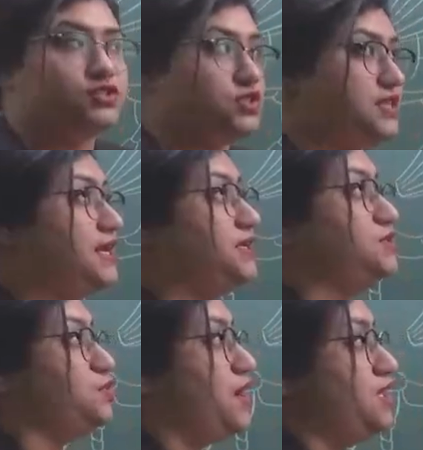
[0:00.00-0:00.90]
So that
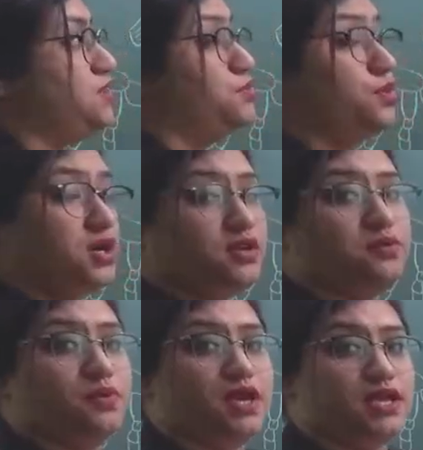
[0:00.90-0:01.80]
is why the
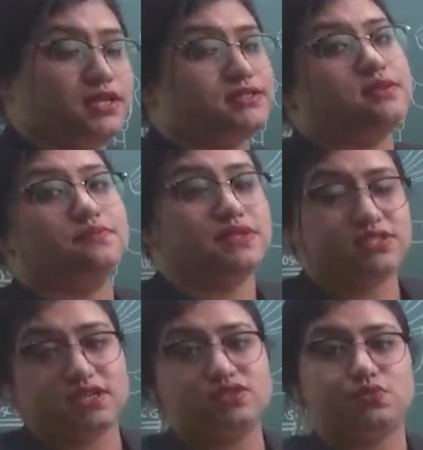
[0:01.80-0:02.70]
worker bee, it is the
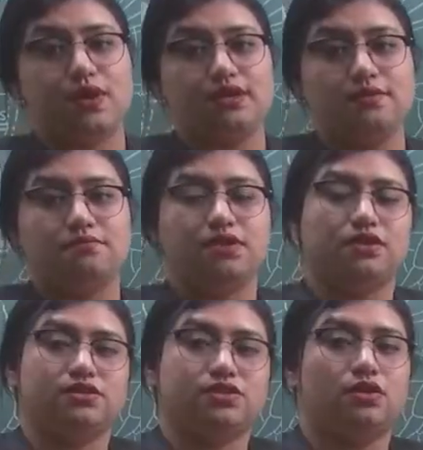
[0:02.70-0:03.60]
busiest one,
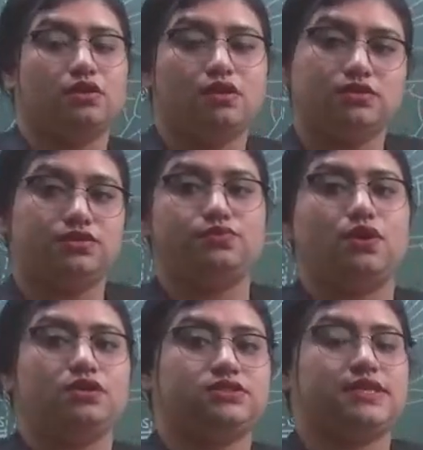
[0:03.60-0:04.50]
because all the
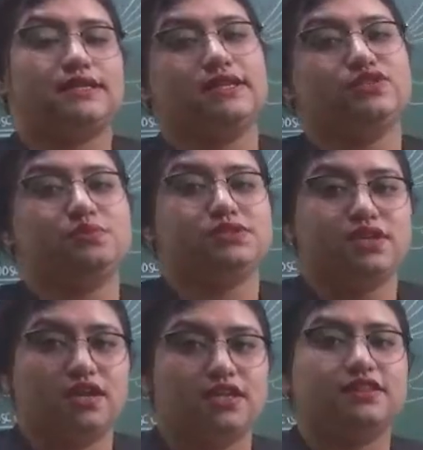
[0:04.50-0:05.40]
works that are to be
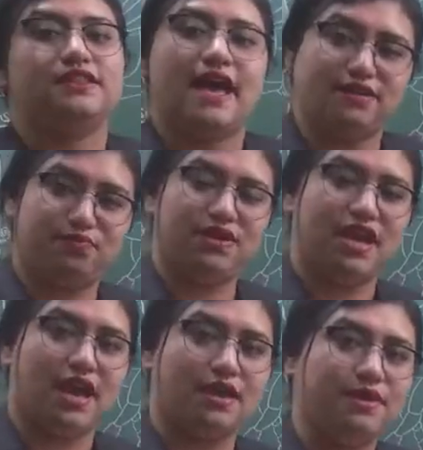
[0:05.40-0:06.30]
done in that
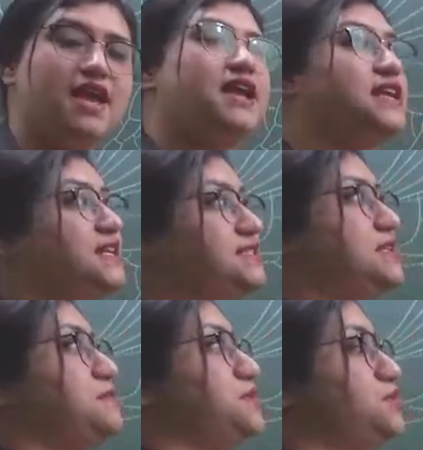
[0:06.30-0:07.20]
beehive, it is
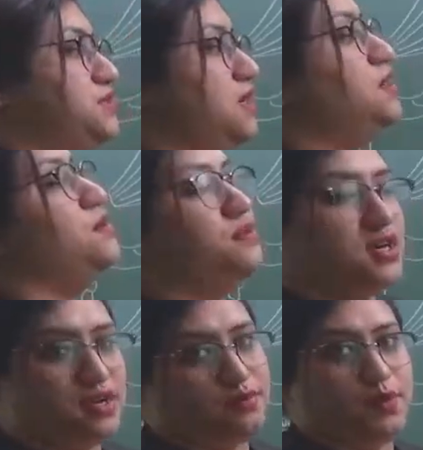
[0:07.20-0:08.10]
given to the
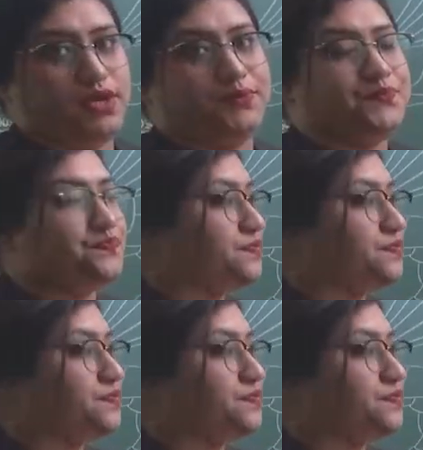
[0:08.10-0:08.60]
worker bee.